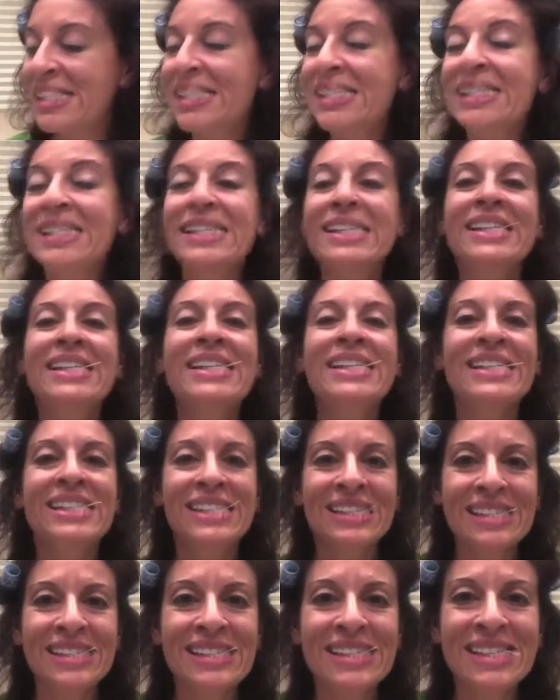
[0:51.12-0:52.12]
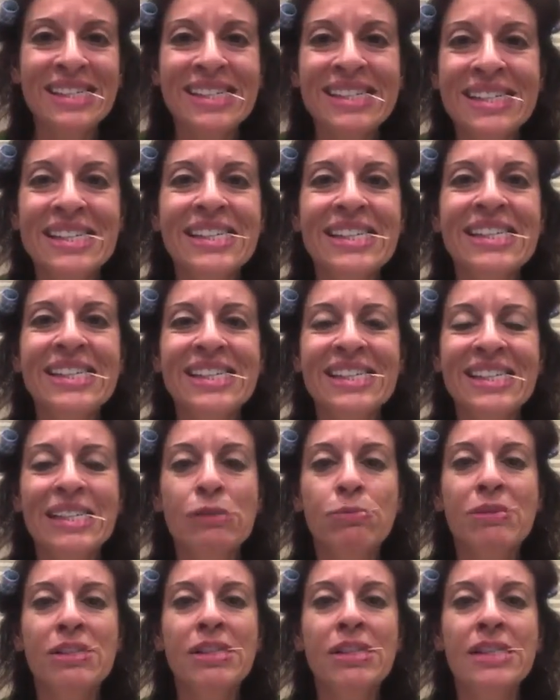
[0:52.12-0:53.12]
they didn't exactly
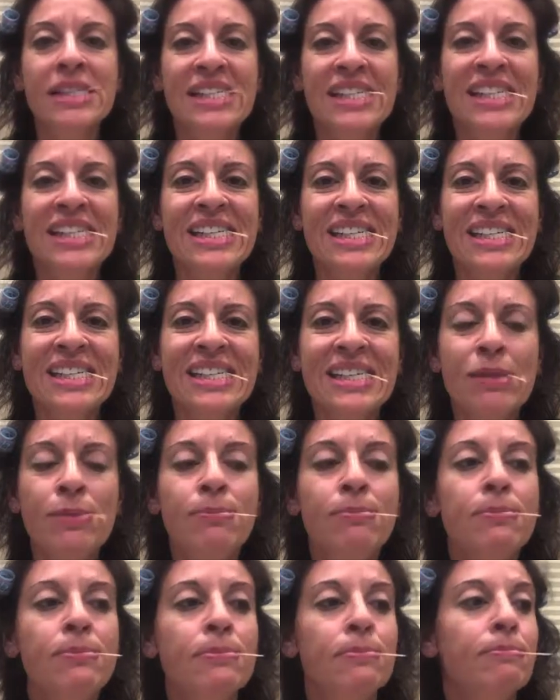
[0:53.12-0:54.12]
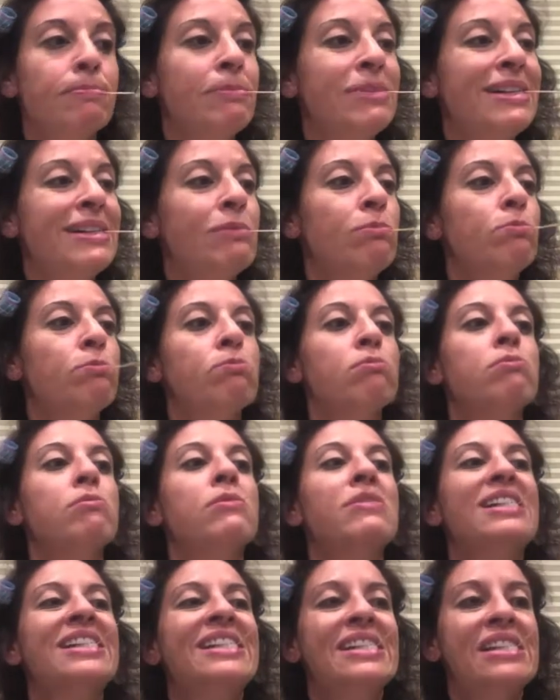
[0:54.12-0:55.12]
ask me to get naked, but
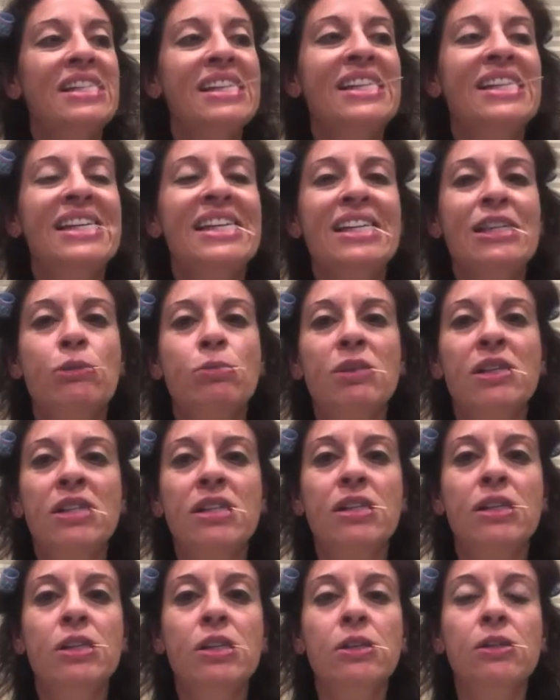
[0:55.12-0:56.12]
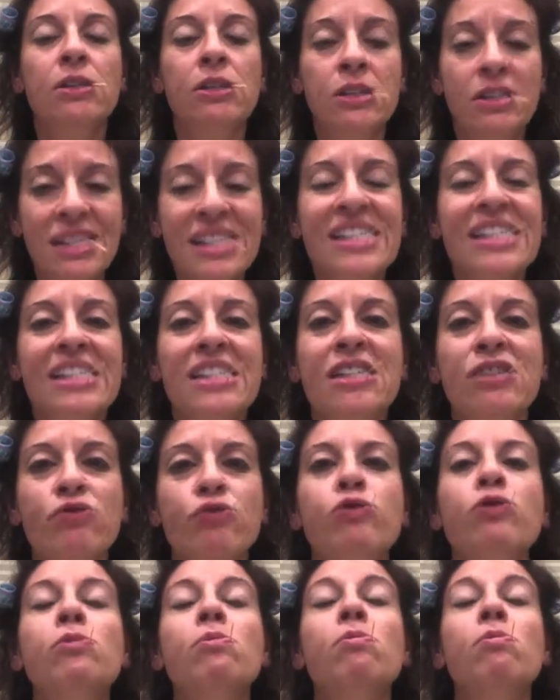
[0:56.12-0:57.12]
they did ask me to, to take
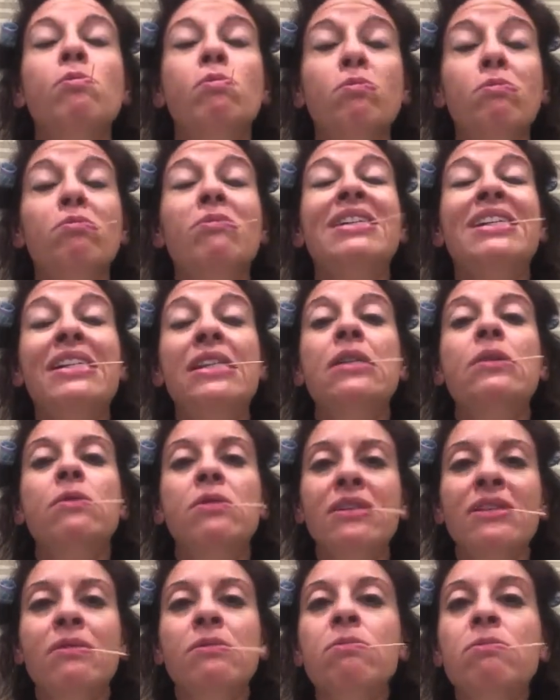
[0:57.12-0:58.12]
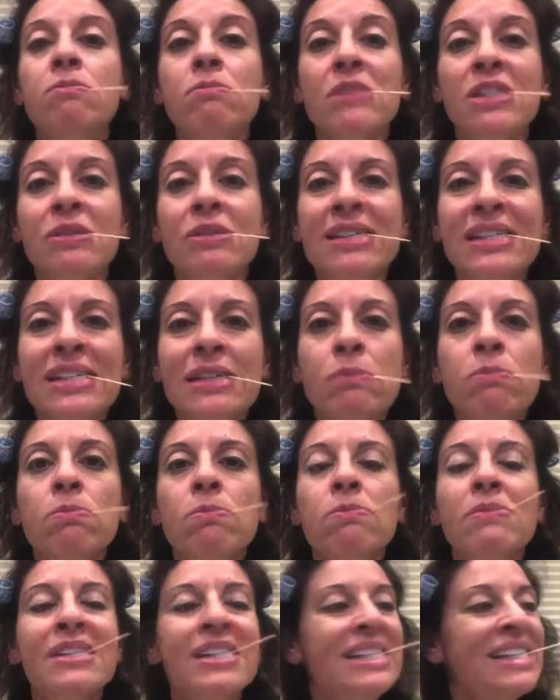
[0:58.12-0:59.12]
off my clothing, okay?
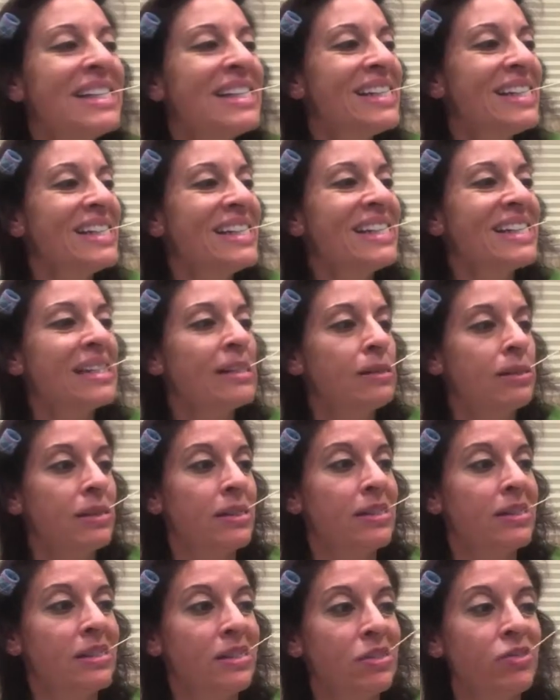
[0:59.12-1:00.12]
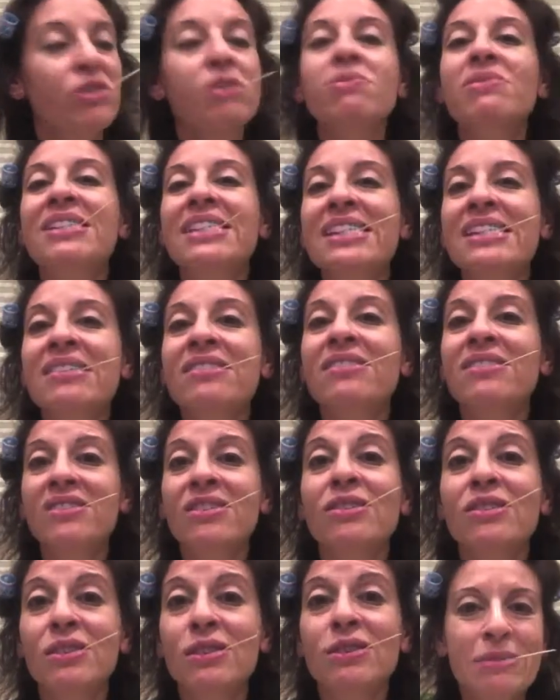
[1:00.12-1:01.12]
And uh, stripped down
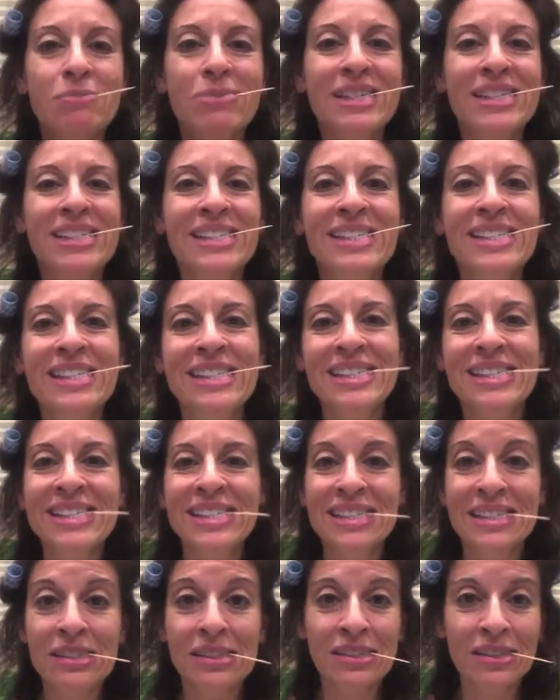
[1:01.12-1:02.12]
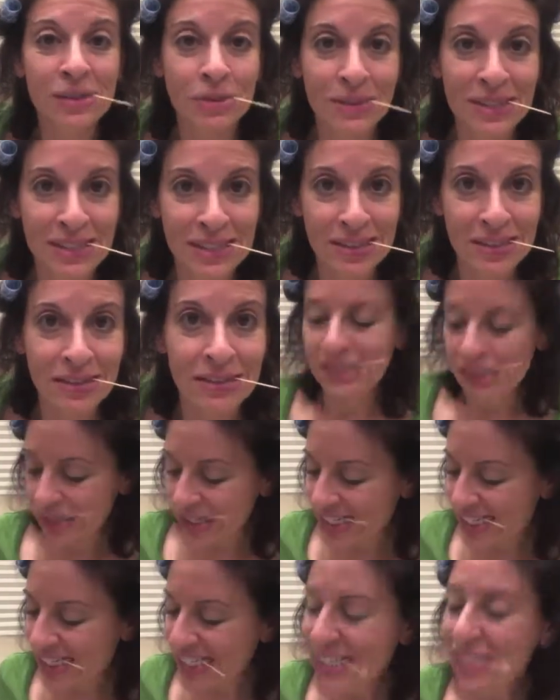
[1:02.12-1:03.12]
to the brassiere and underwears.
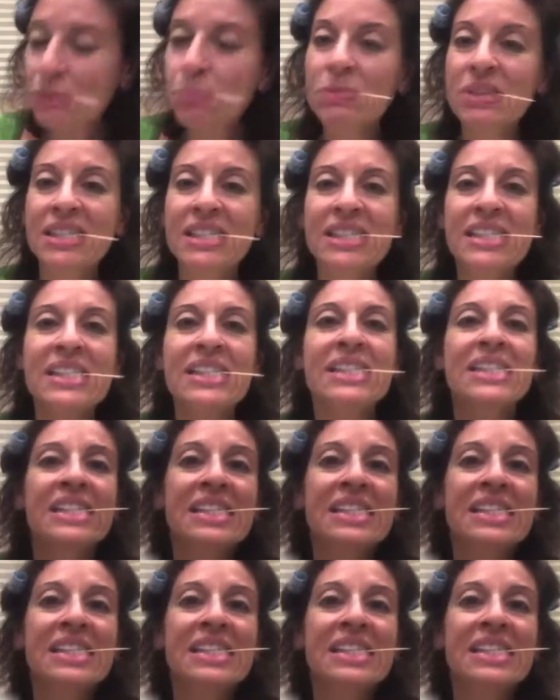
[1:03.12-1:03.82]
They gave me